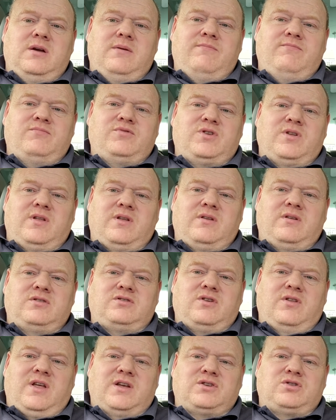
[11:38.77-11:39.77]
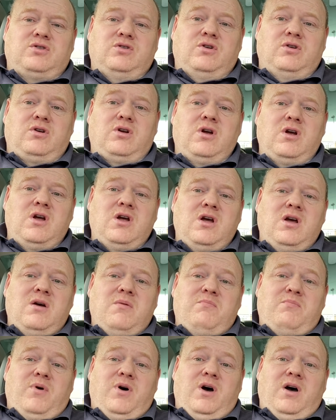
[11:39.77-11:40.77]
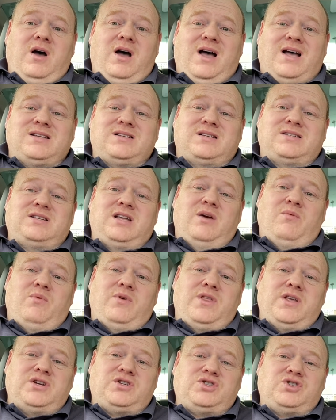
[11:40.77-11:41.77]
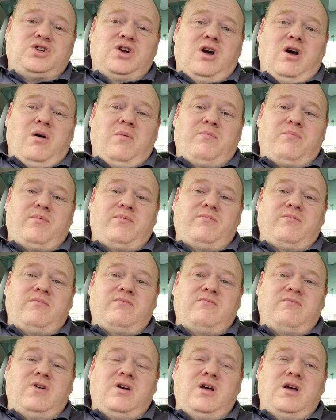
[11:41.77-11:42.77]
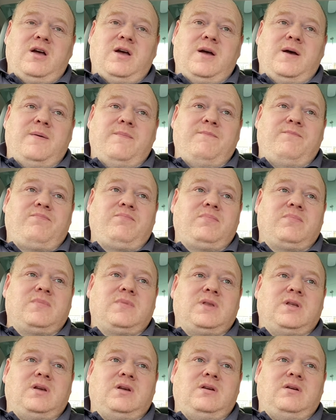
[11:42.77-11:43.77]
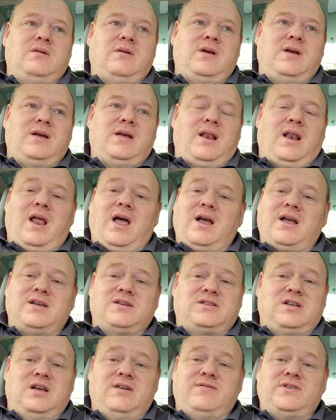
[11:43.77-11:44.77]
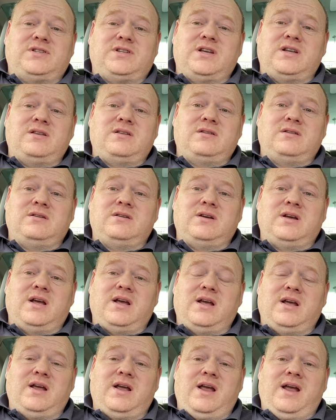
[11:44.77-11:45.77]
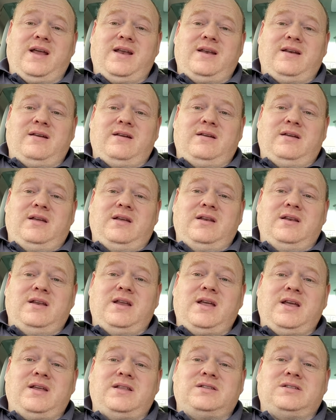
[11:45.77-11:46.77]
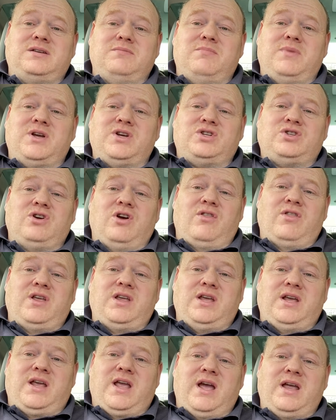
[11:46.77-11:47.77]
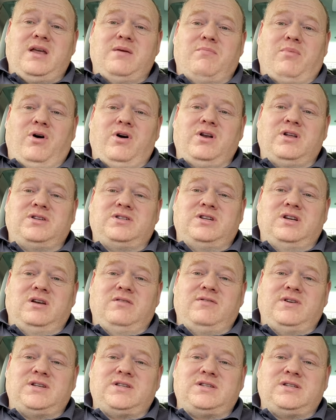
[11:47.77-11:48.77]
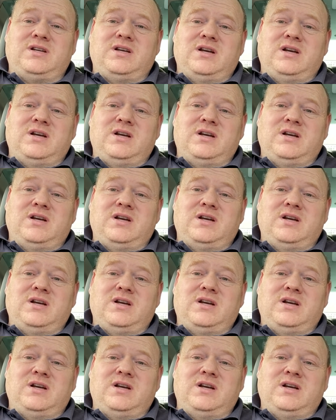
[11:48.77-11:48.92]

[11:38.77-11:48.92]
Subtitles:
So that's good. But as I say, with this job, lack of servicing, you need to make sure that you get your boiler serviced,